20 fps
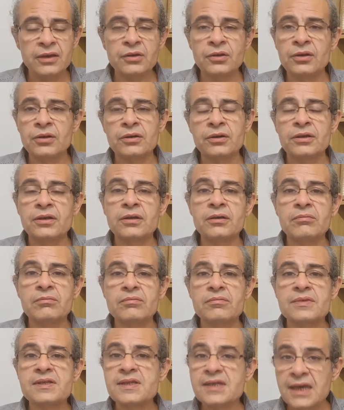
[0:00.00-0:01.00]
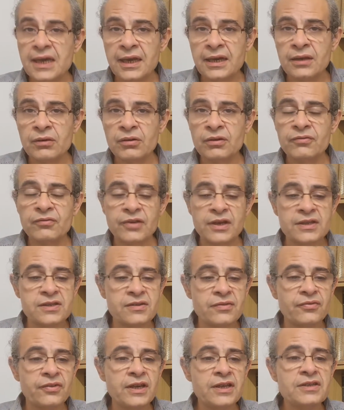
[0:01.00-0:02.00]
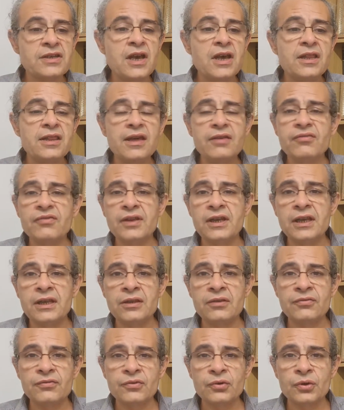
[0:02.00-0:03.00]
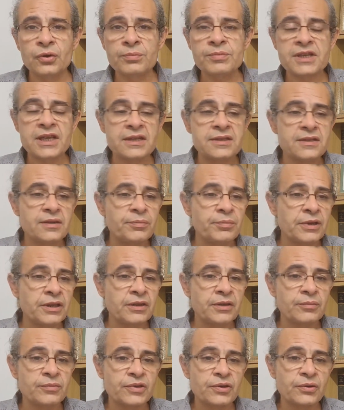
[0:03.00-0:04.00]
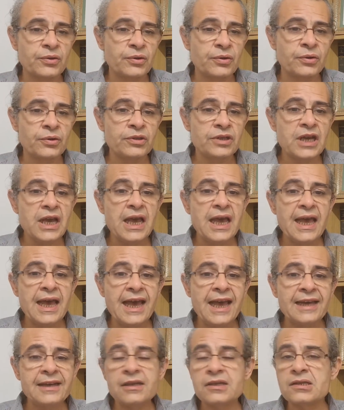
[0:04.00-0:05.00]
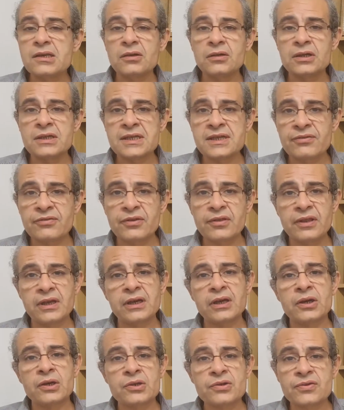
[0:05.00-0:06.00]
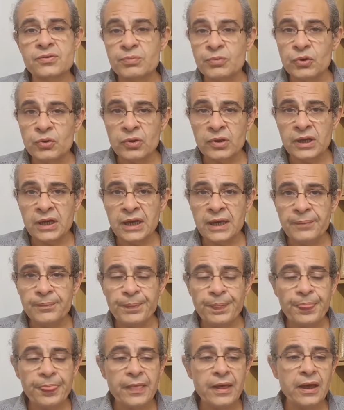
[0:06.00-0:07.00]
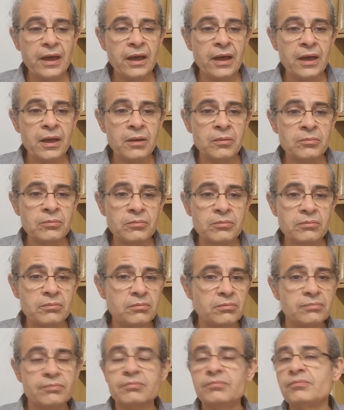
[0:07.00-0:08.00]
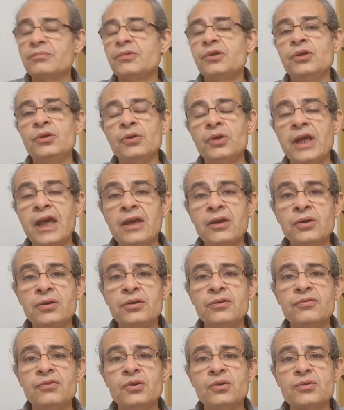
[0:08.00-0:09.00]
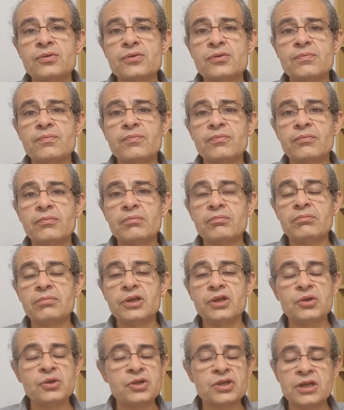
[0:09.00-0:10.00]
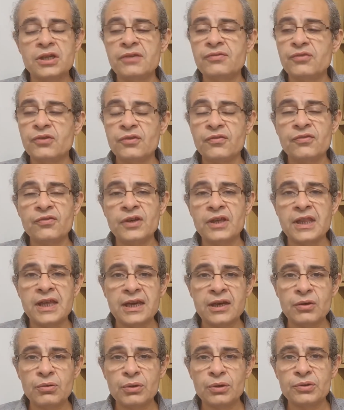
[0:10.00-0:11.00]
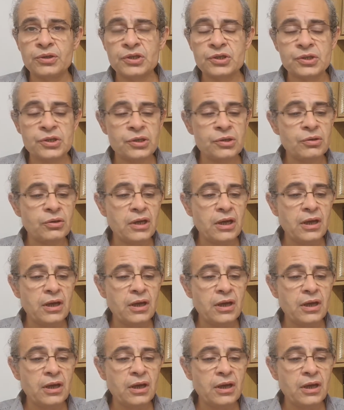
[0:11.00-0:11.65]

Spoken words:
You're not going to see anyone face to face. They fill in the forms, they submit them to court, and as long as everything goes smoothly, you'll get your divorce, usually for the fee they quoted you.